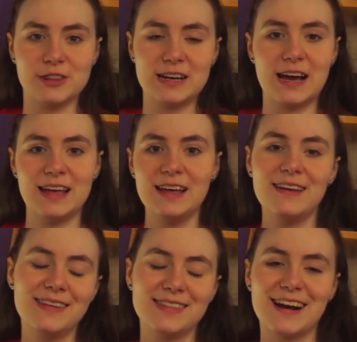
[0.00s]
They're not
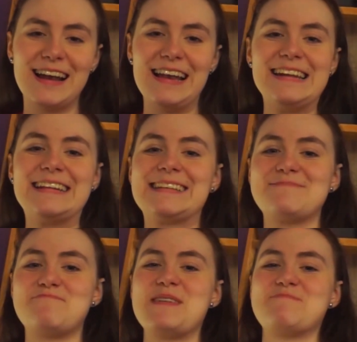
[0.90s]
they're not
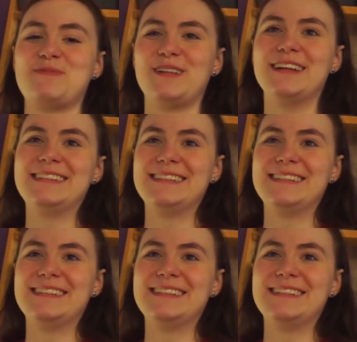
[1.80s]
lizard people.